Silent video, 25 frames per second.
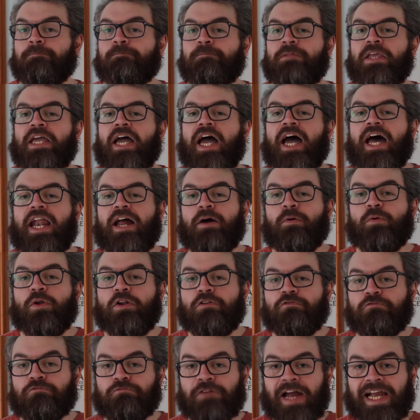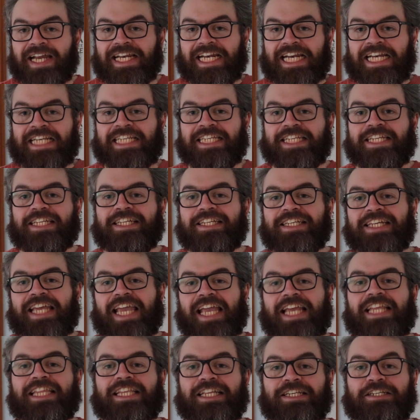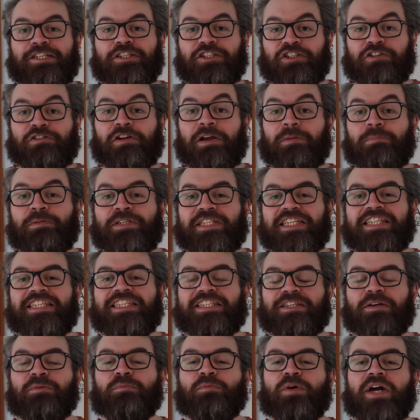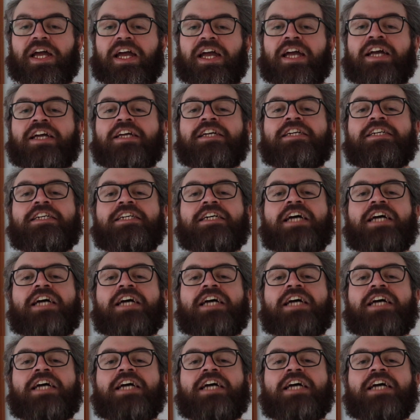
And I will write it in the description somewhere.